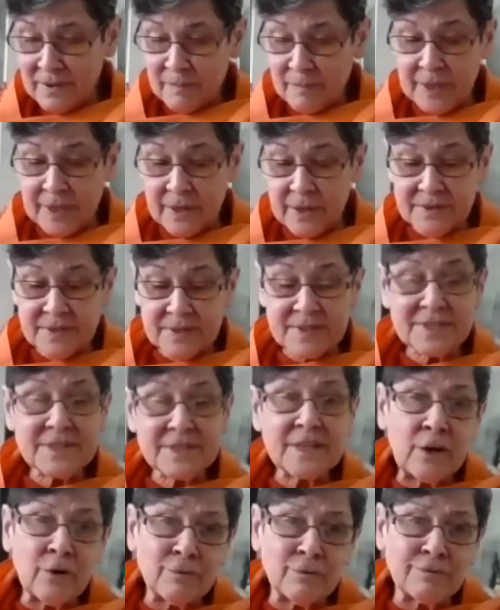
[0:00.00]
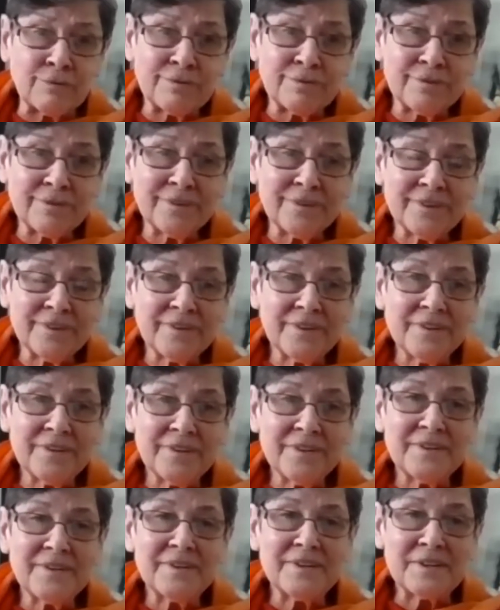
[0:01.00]
because the self
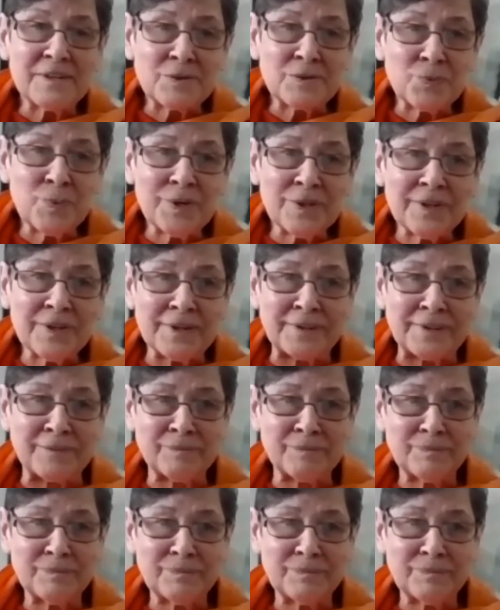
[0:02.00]
is within.